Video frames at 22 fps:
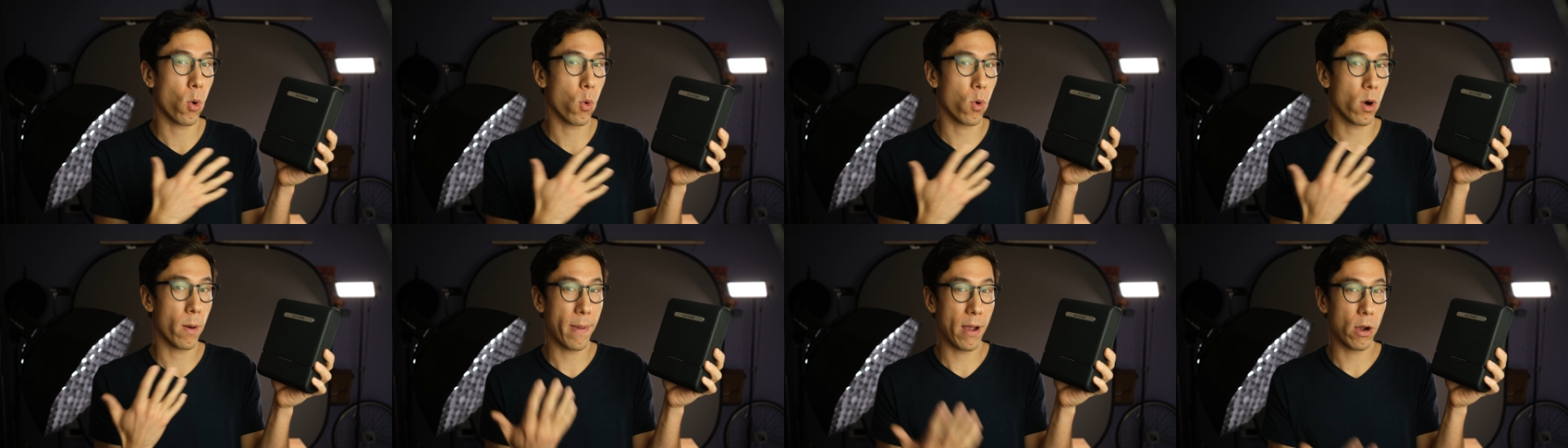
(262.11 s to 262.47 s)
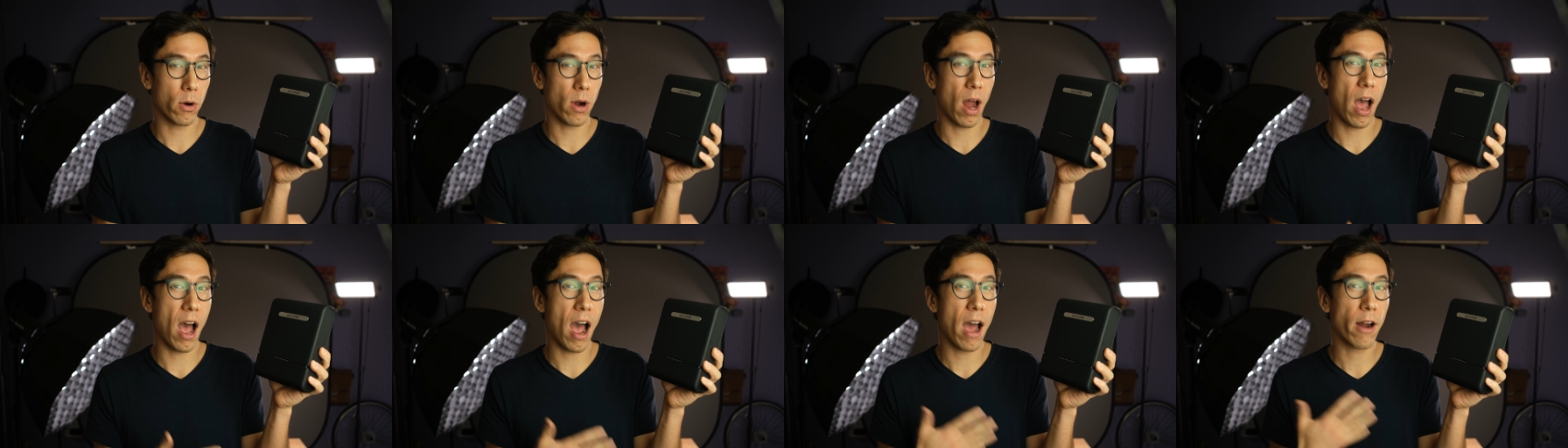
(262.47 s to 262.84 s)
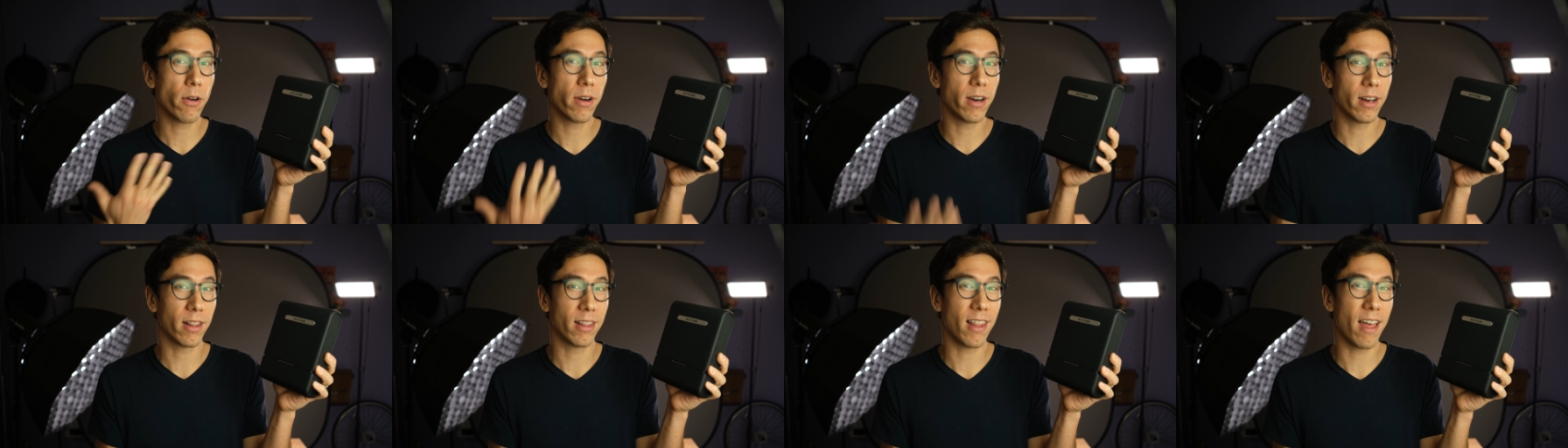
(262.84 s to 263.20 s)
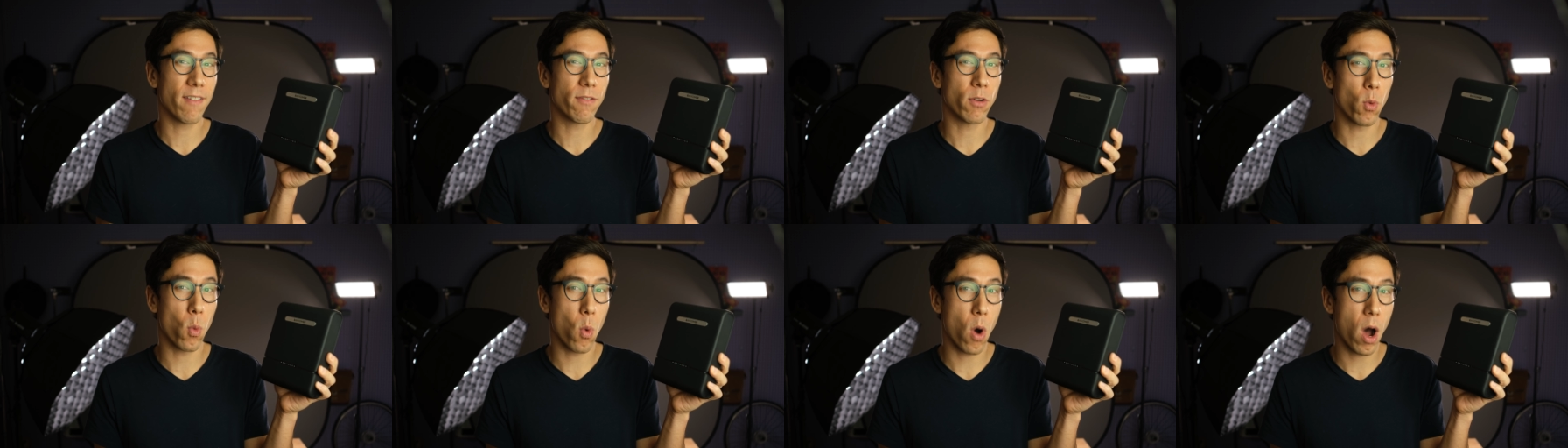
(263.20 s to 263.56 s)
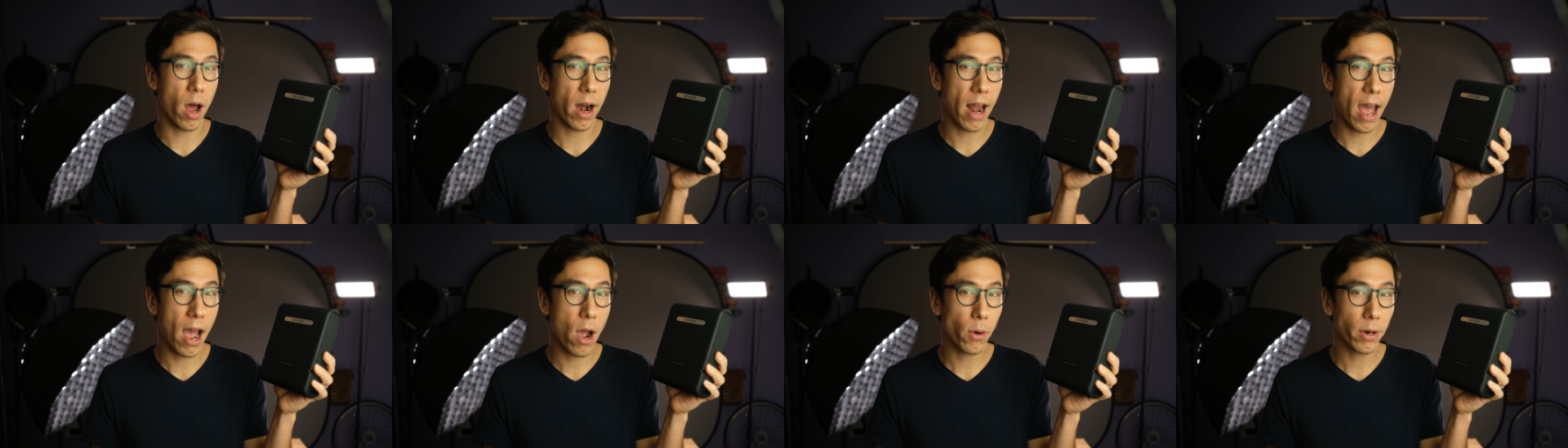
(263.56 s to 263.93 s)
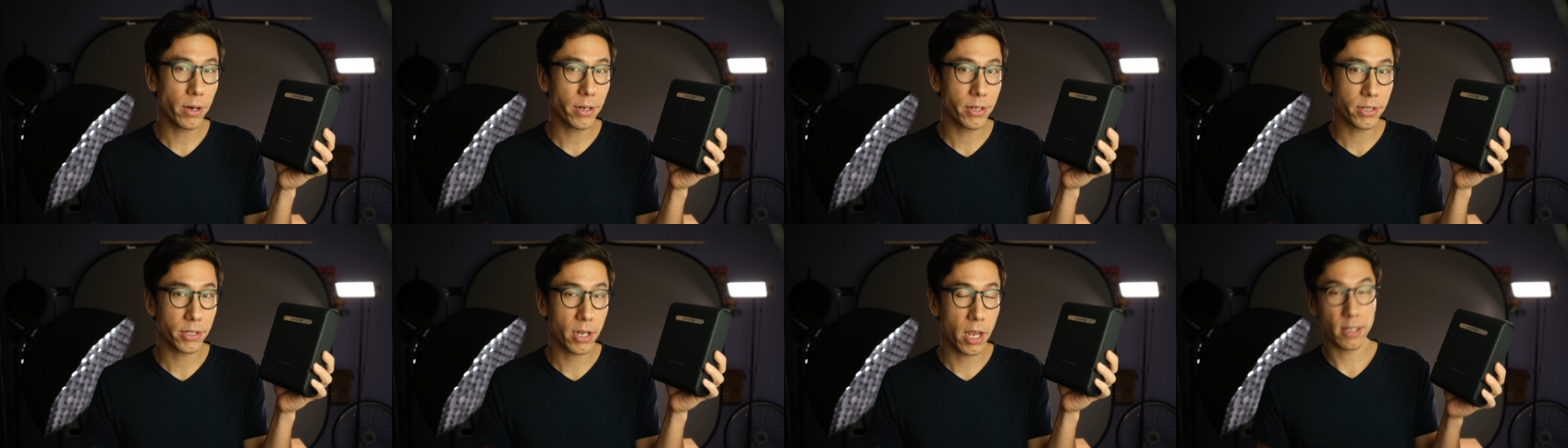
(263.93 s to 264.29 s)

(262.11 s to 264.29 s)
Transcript: or about 111 watt hours,